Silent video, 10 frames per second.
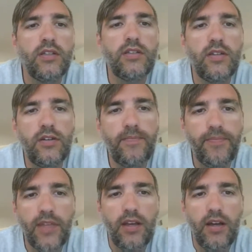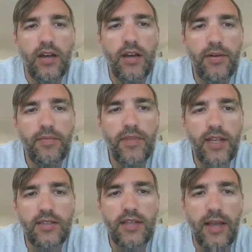So
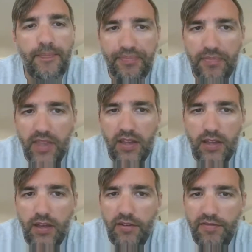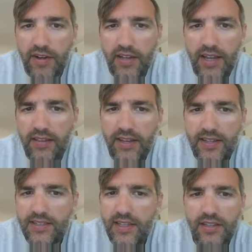that's that. Fungi,
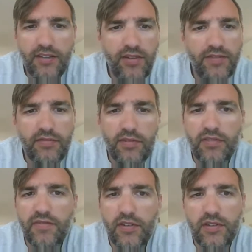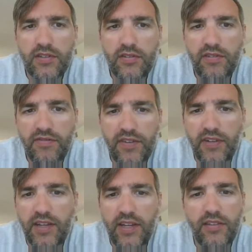like I said, you don't have to really focus on
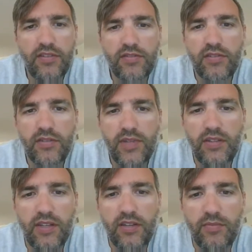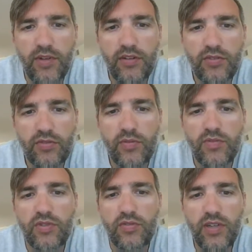fungi. Those are going to be like your
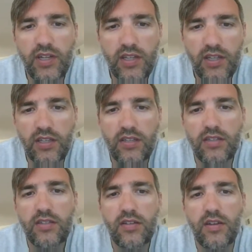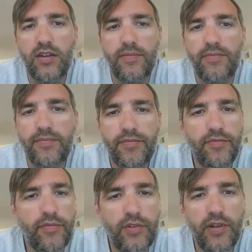mushrooms, your lichens.
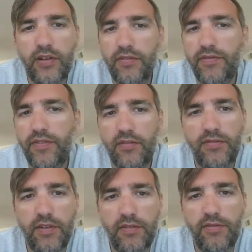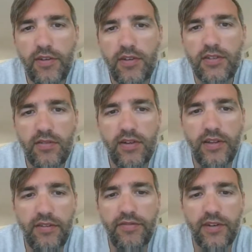We're not going to focus
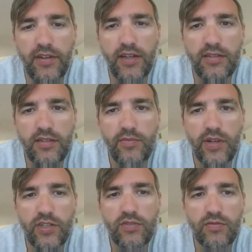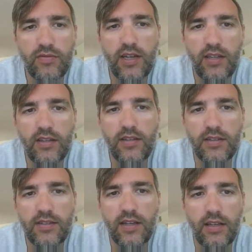on the fungi so much right
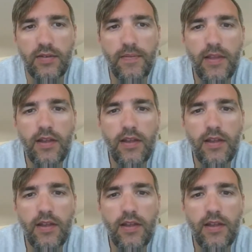this second.